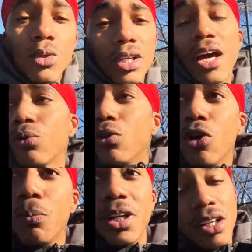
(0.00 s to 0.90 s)
I don't know,
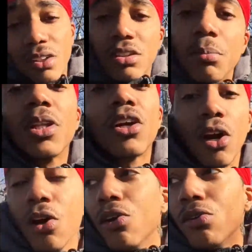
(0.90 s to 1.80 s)
but it looks similar to
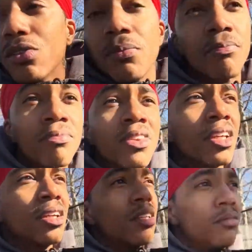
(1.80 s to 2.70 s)
hers.
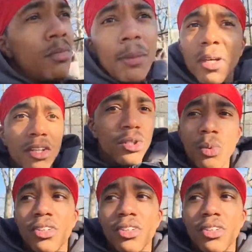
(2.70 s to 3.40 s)
Maybe because it was a